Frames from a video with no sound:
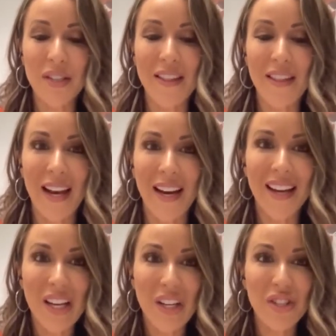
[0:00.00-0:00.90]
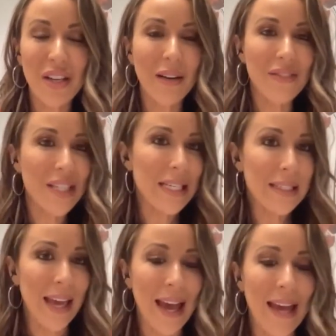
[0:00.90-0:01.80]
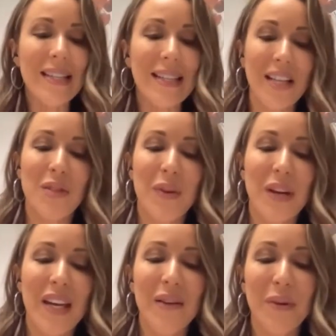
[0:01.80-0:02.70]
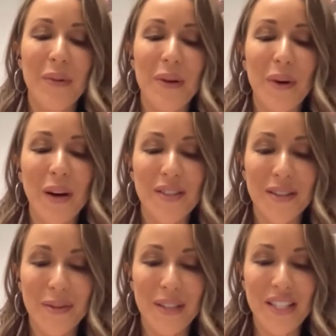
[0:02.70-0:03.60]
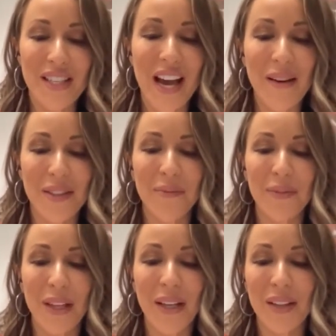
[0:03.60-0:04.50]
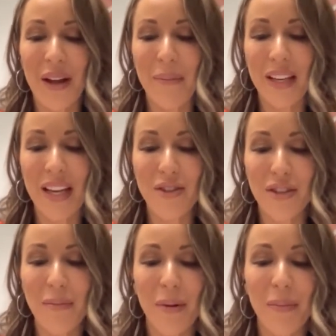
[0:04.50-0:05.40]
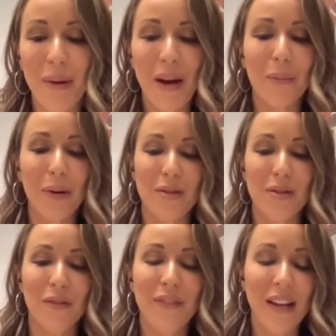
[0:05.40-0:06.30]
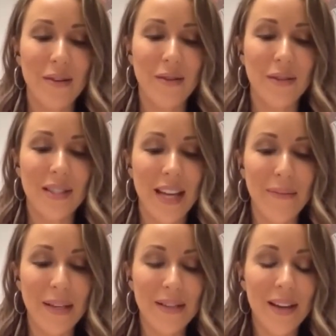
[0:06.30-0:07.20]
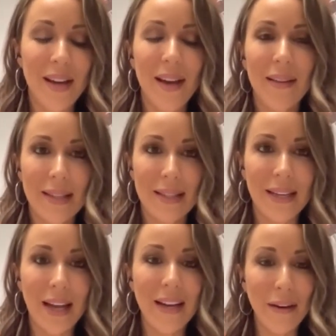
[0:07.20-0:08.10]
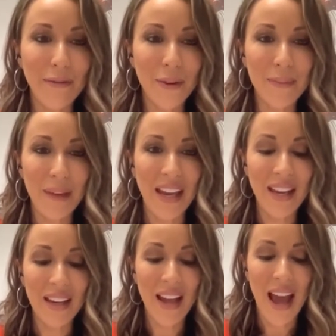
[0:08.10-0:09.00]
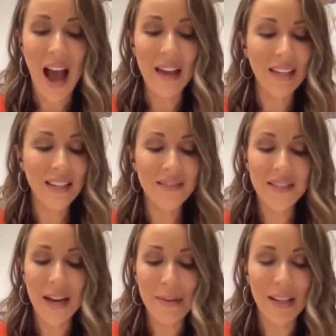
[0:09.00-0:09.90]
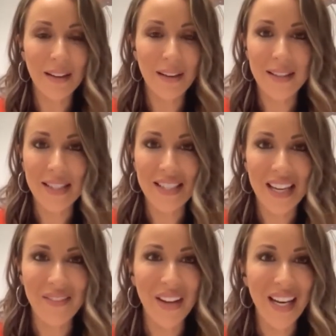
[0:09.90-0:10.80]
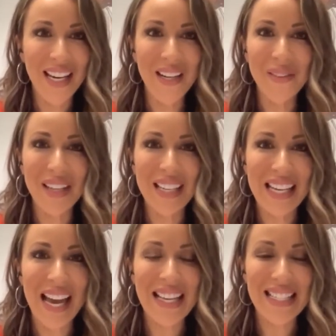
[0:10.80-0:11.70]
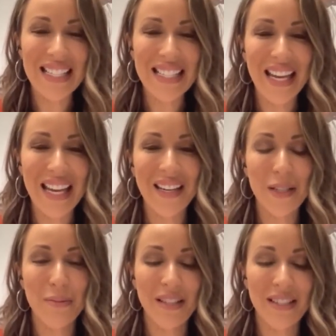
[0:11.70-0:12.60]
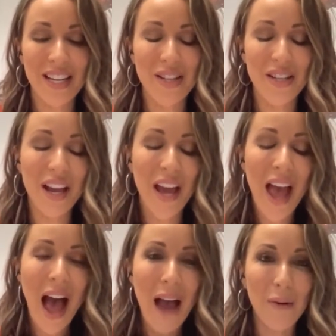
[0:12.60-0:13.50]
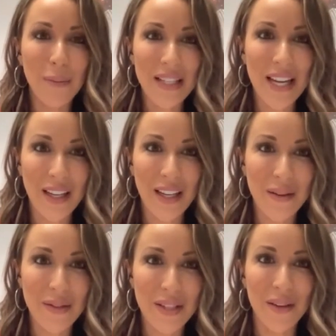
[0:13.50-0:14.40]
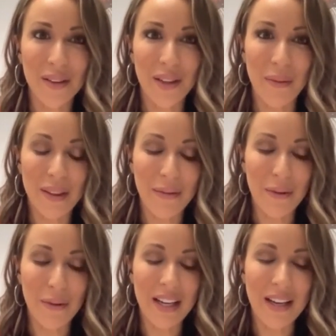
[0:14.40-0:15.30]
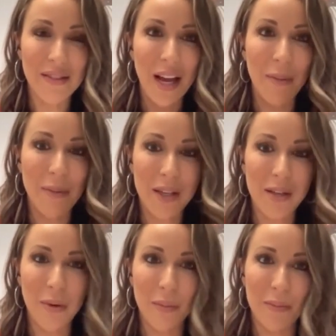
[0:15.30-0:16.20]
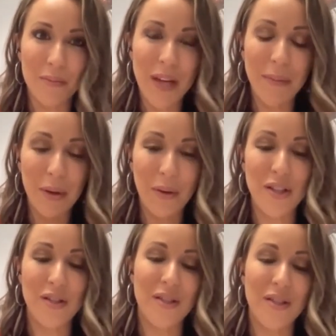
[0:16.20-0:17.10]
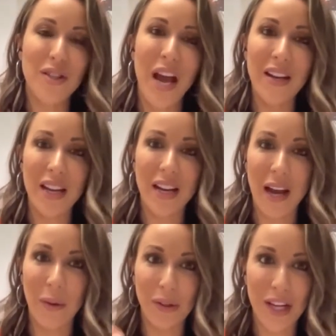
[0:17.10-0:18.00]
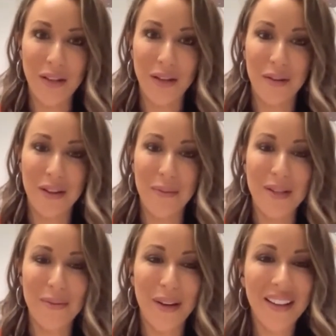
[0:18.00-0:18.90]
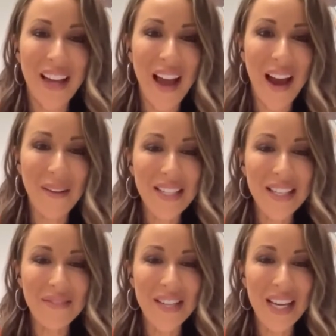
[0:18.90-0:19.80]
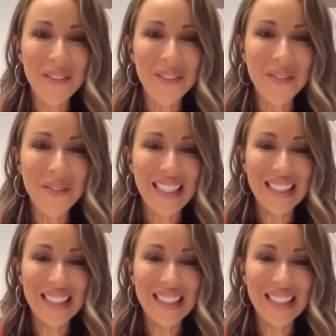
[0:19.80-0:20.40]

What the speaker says: And then just kind of teasing ahead to next week, it will be part 2, which is how to complete a loan application and prepare a personal financial statement. Listen, enough from me. I think it's time to get on to Tim and hear what he has to say and hear his presentation. I will be taking notes here along with everybody else, and I hope that you will type your questions in the chat and I will take note of them as well. All right, Tim, take it away.